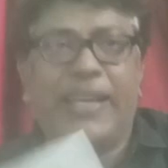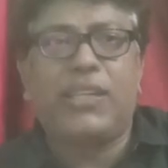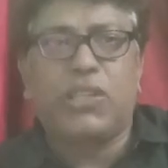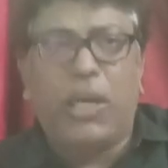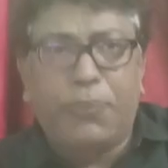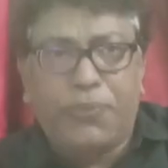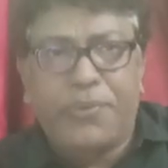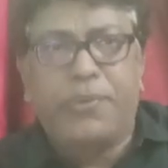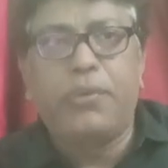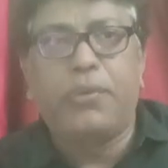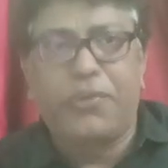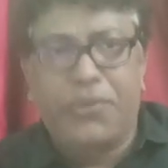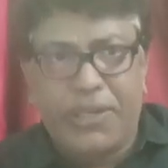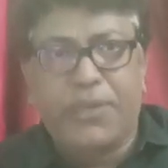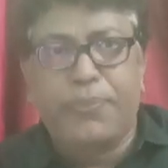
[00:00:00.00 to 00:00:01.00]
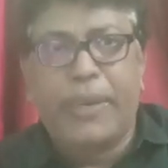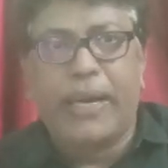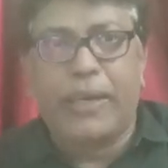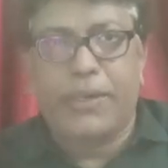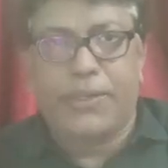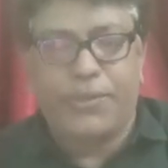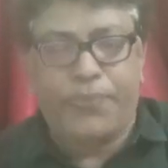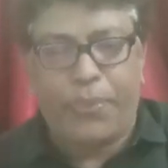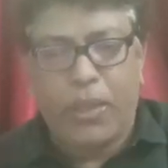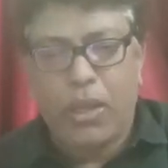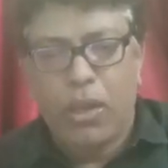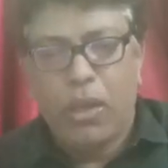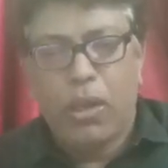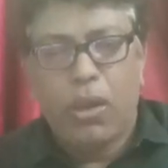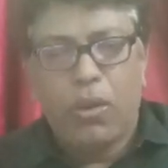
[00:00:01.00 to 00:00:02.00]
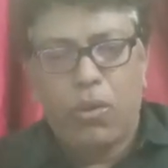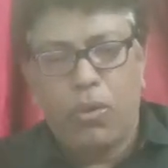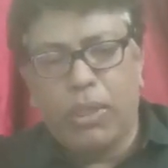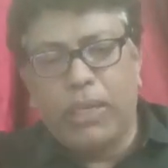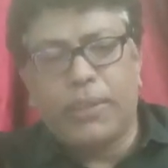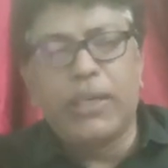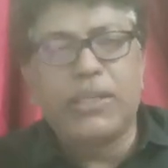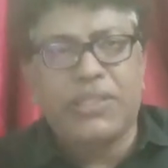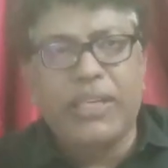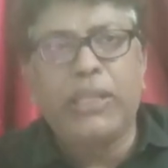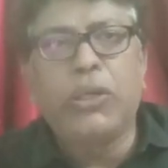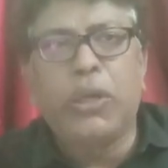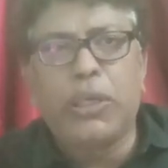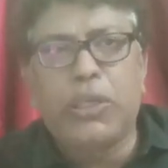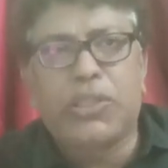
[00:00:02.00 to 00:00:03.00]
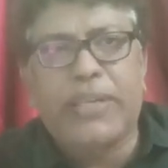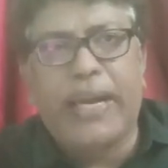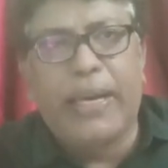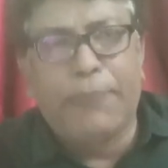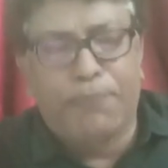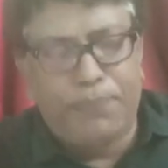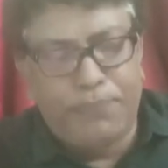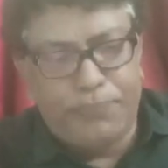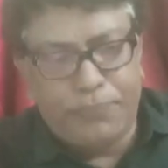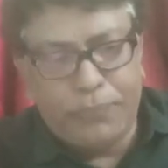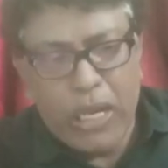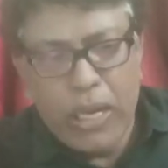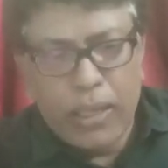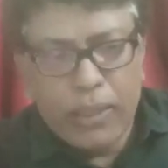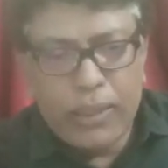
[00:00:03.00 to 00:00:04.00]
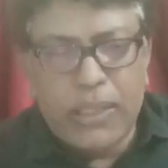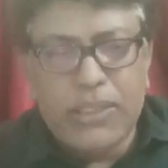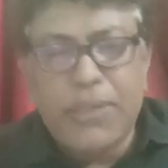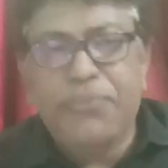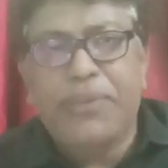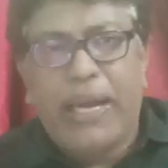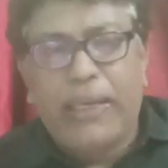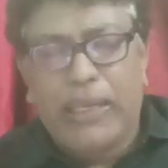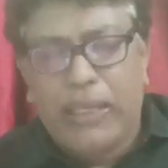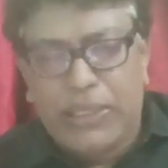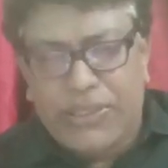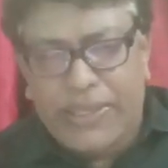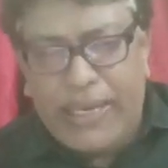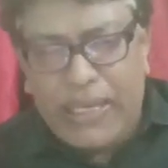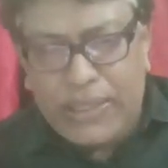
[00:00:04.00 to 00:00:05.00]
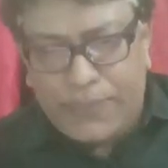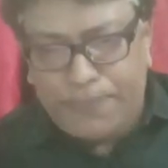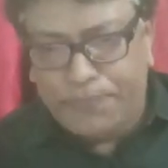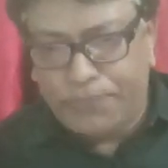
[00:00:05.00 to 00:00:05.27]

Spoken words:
of treatment. Okay, tertiary, you understand, that's the final stage.